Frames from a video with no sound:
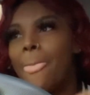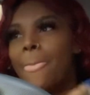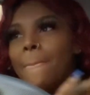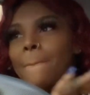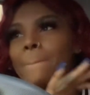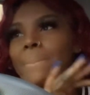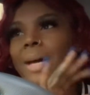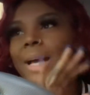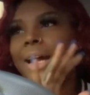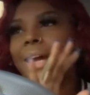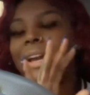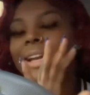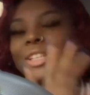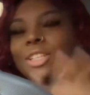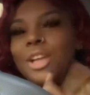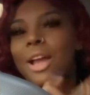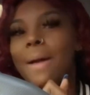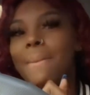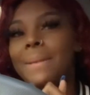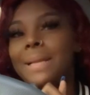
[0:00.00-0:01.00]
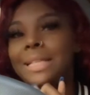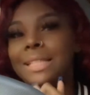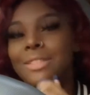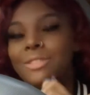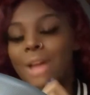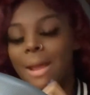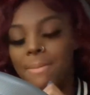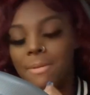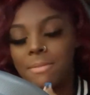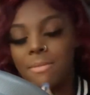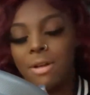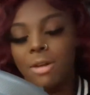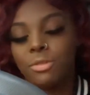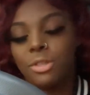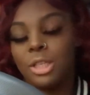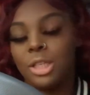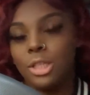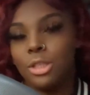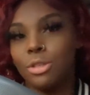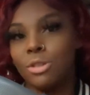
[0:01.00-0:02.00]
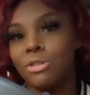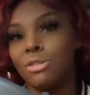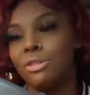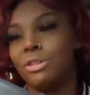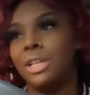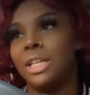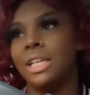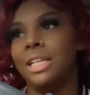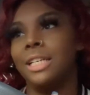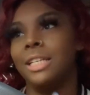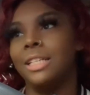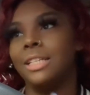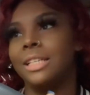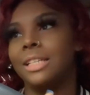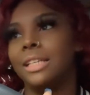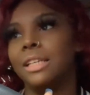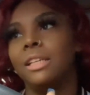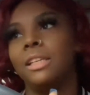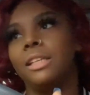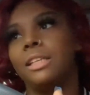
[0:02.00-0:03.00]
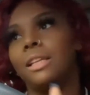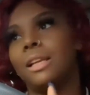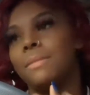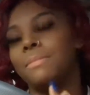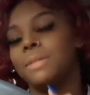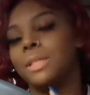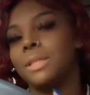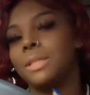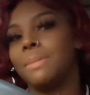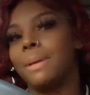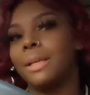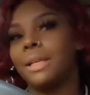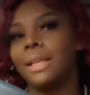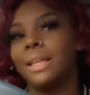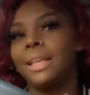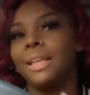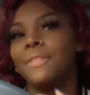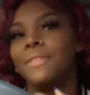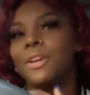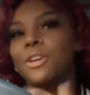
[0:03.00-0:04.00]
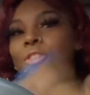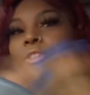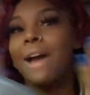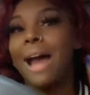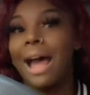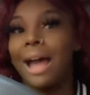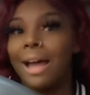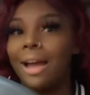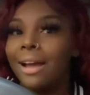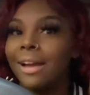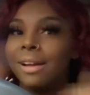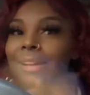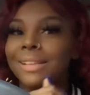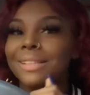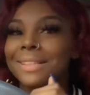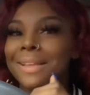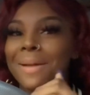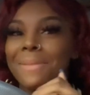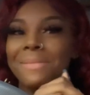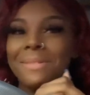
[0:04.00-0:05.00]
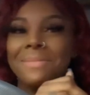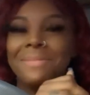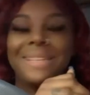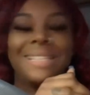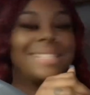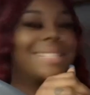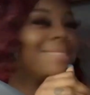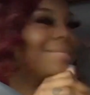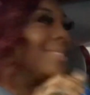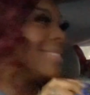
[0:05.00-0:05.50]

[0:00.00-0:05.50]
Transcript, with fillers: but actually, right, y'all, I'm about to drop him off to his car, and I'm just about to leave and cry. Cause I'ma miss him